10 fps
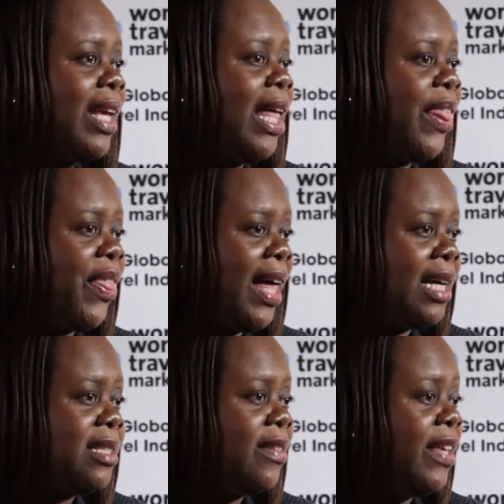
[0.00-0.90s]

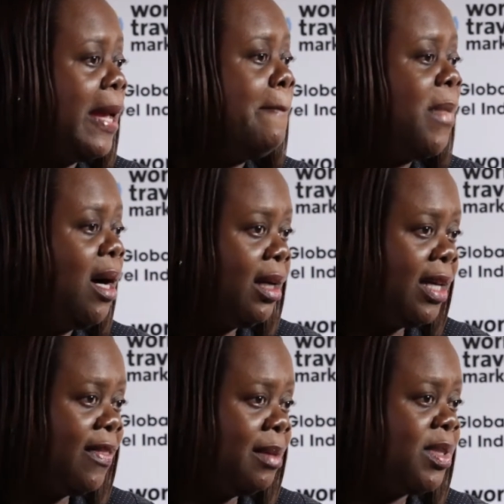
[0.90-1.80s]
that they
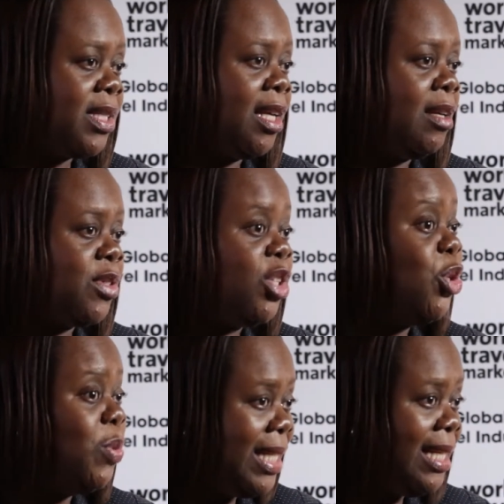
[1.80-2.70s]
market themselves
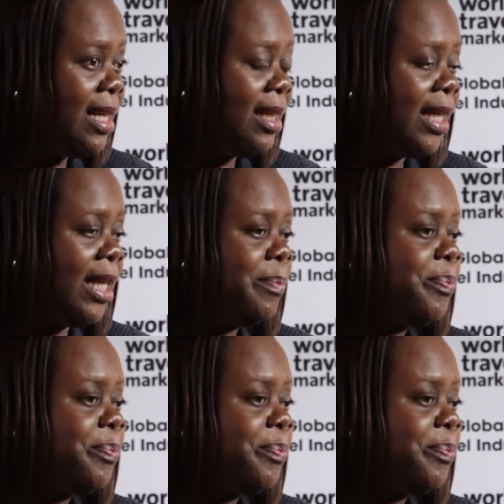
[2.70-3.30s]
uniquely.